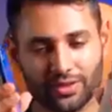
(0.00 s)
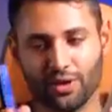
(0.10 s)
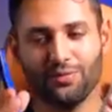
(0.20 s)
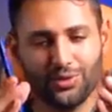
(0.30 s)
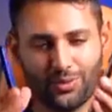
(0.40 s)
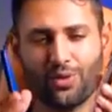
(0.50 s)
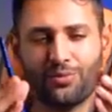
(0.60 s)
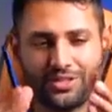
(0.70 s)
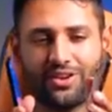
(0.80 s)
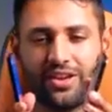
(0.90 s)
The iPhone 12
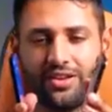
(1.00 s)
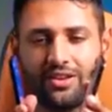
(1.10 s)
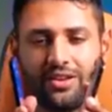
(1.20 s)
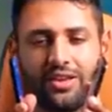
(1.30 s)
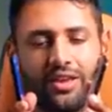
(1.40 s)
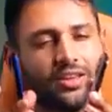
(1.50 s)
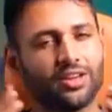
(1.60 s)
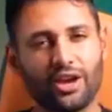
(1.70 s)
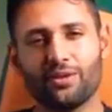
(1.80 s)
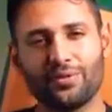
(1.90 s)
design
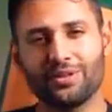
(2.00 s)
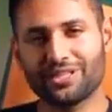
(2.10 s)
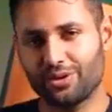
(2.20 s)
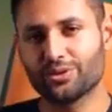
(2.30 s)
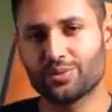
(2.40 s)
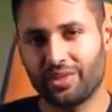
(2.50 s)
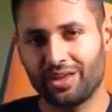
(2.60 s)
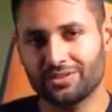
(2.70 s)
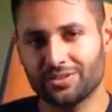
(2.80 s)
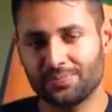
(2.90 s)
kind of feels at odds with
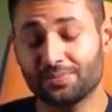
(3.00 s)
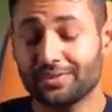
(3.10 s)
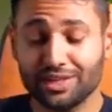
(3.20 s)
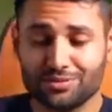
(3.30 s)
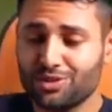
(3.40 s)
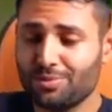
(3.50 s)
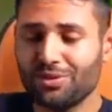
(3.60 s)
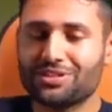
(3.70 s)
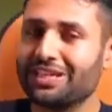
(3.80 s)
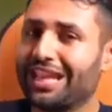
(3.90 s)
that. And to be
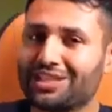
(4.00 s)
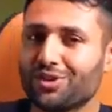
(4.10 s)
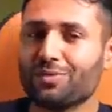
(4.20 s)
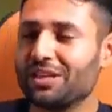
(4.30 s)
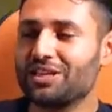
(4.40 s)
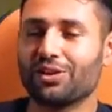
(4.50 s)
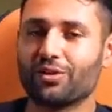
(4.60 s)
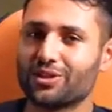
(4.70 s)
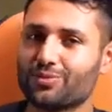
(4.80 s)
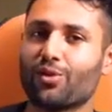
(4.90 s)
honest, it's not a big deal
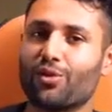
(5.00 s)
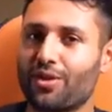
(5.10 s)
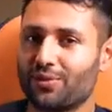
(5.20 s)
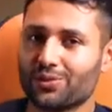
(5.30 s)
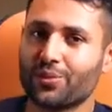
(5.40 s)
on the smaller iPhone